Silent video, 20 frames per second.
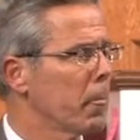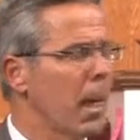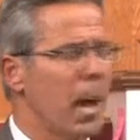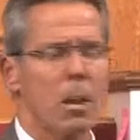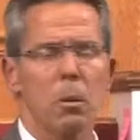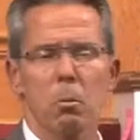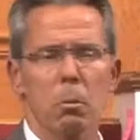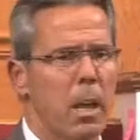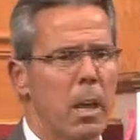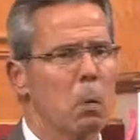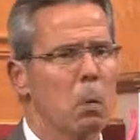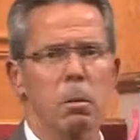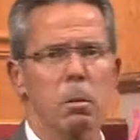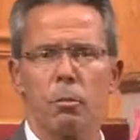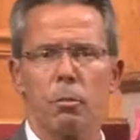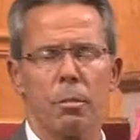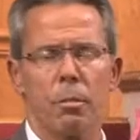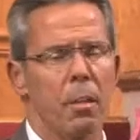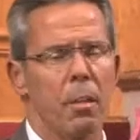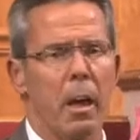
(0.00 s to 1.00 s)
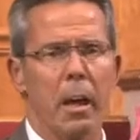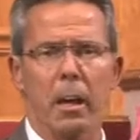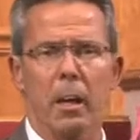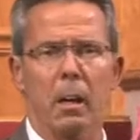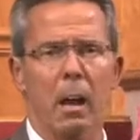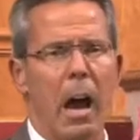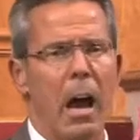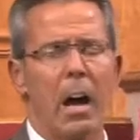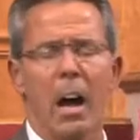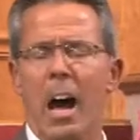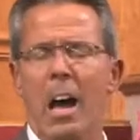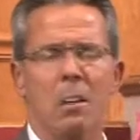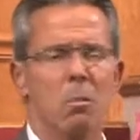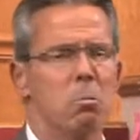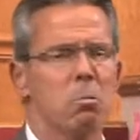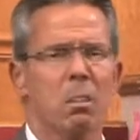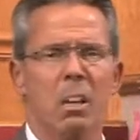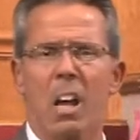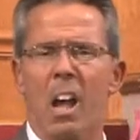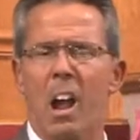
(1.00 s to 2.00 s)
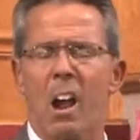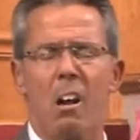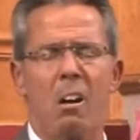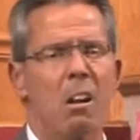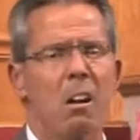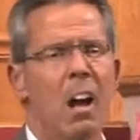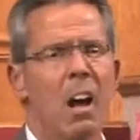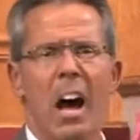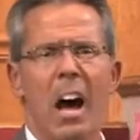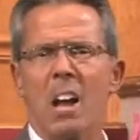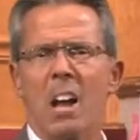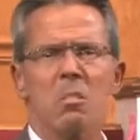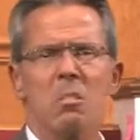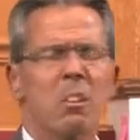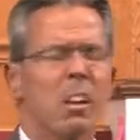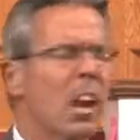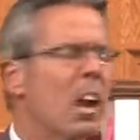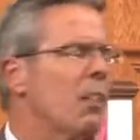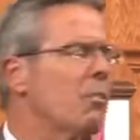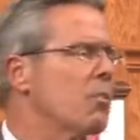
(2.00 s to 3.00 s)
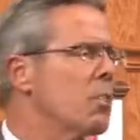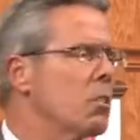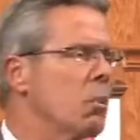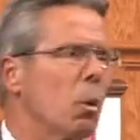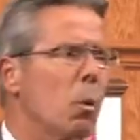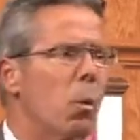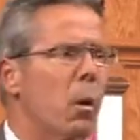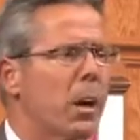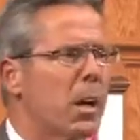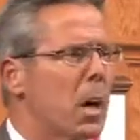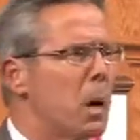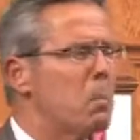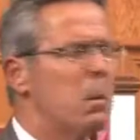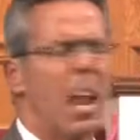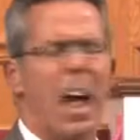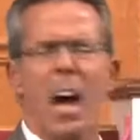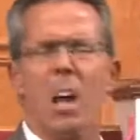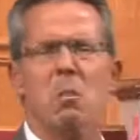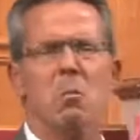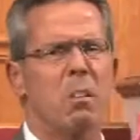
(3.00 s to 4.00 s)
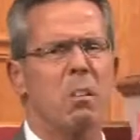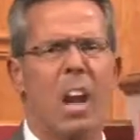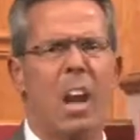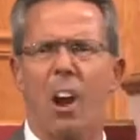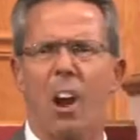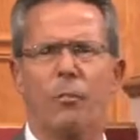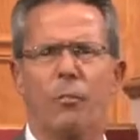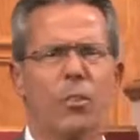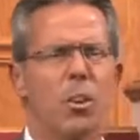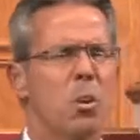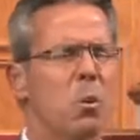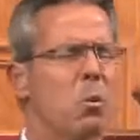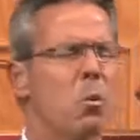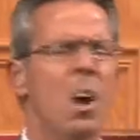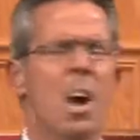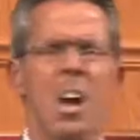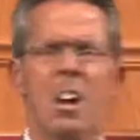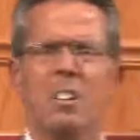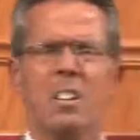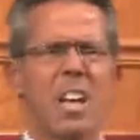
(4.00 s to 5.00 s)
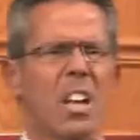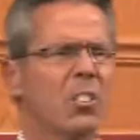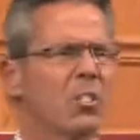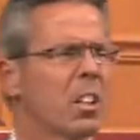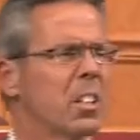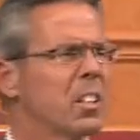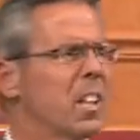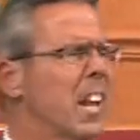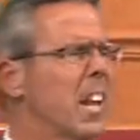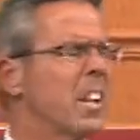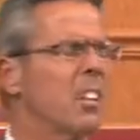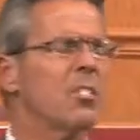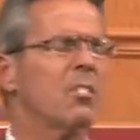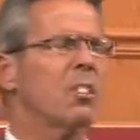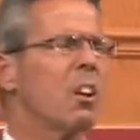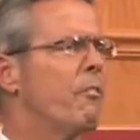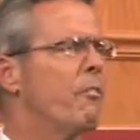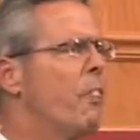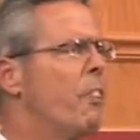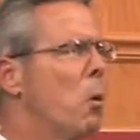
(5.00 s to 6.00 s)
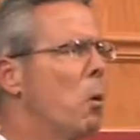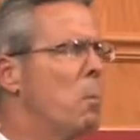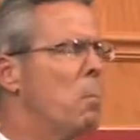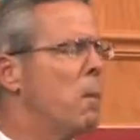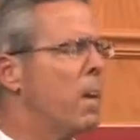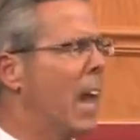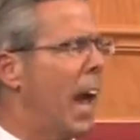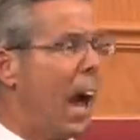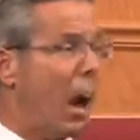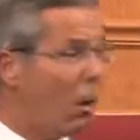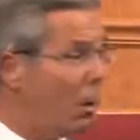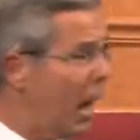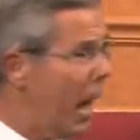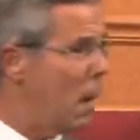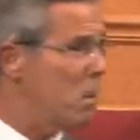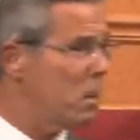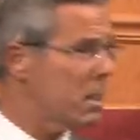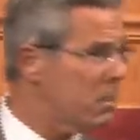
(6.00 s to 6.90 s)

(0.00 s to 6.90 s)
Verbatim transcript: I don't care what you think. I, I don't care. I don't care if you quit coming. I don't care if you get the deacons to vote me out. I'm